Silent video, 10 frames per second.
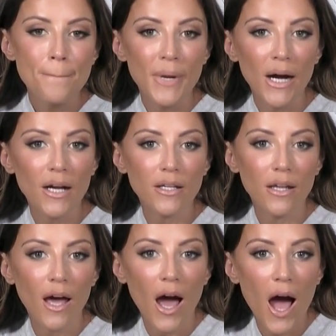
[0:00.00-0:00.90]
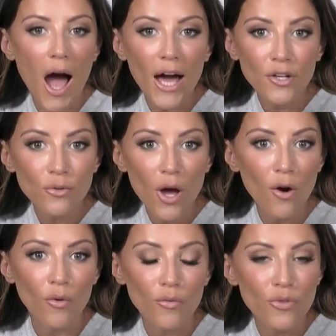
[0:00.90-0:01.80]
But I don't
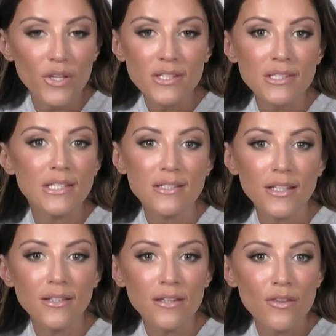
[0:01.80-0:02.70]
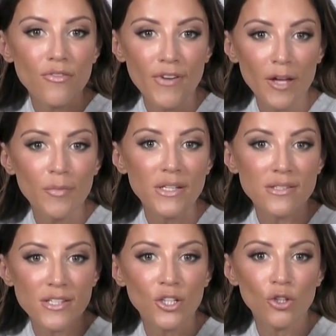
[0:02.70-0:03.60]
know. This season, the fan base
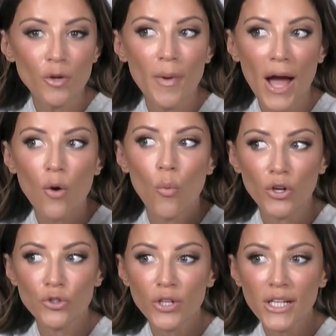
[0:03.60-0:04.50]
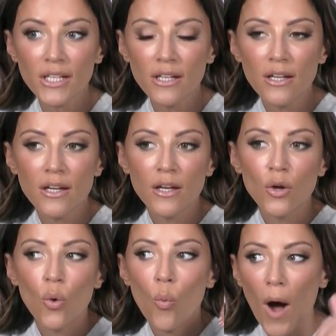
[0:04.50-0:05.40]
is going to look back wondering
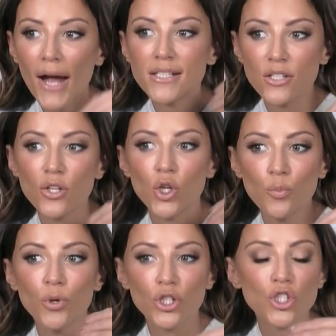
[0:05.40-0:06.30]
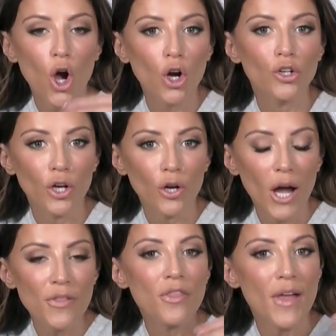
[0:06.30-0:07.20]
why didn't you push harder?
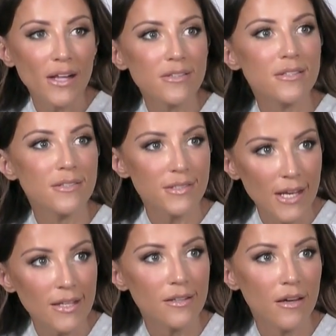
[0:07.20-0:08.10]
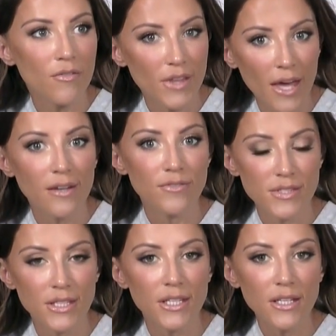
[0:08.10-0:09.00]
I think that's the state of the
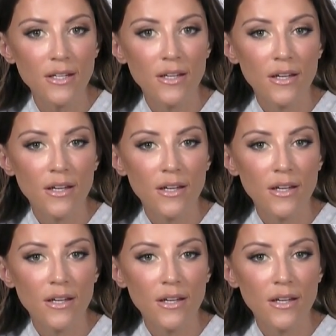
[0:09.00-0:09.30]
NFC